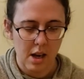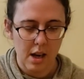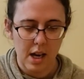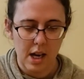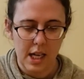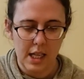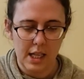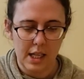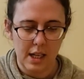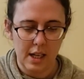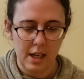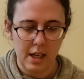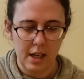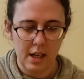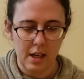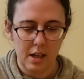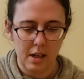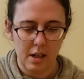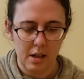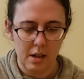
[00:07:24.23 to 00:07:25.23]
And
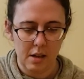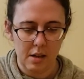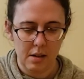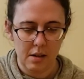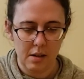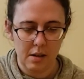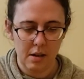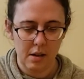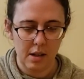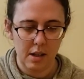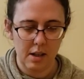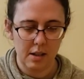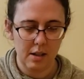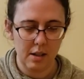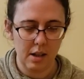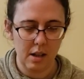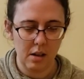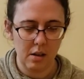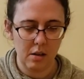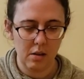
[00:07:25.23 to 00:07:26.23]
then test
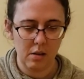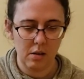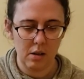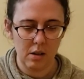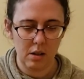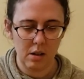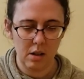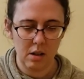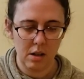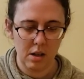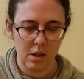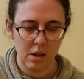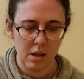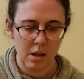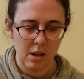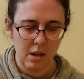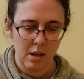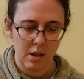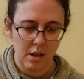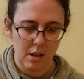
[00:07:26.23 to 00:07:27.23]
it out.
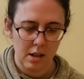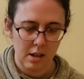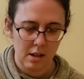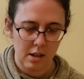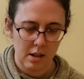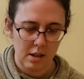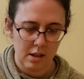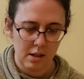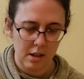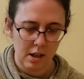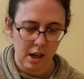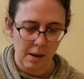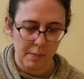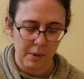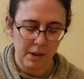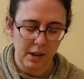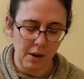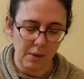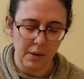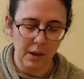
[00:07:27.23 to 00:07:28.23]
See, I
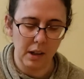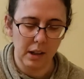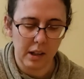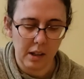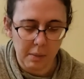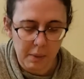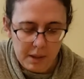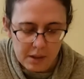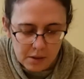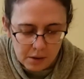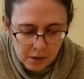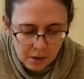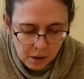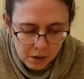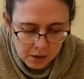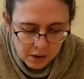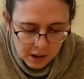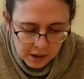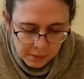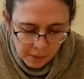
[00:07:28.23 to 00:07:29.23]
put that one a little bit too
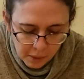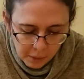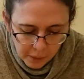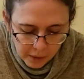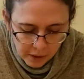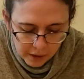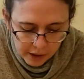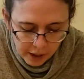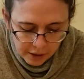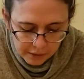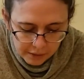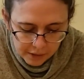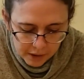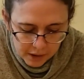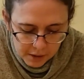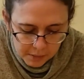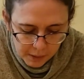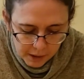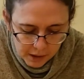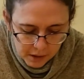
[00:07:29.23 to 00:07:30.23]
close because my wheel can't really
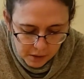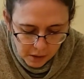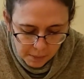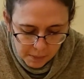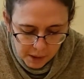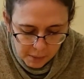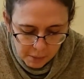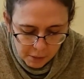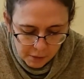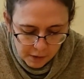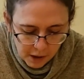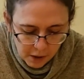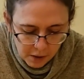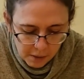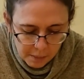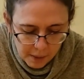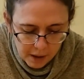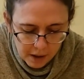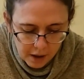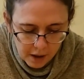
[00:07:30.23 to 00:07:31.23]
spin, so I'm going to move it out a bit.